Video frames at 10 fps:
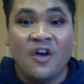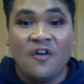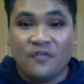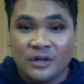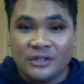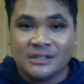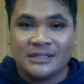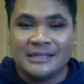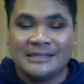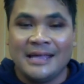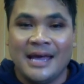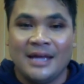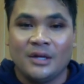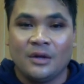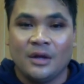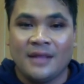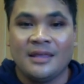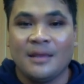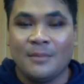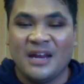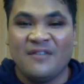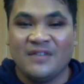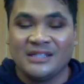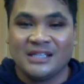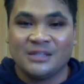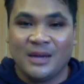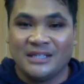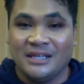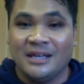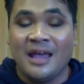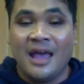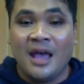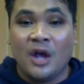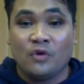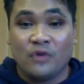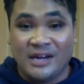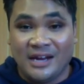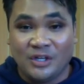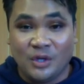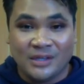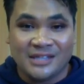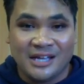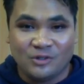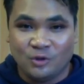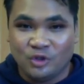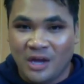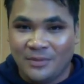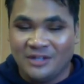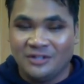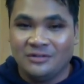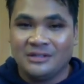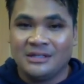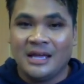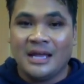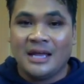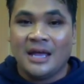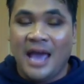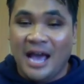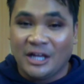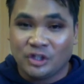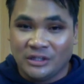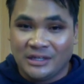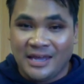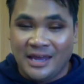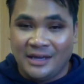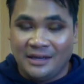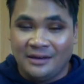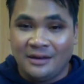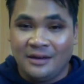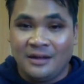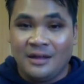First is that I think many of us expected reigning U.S. national champions Ashley Kane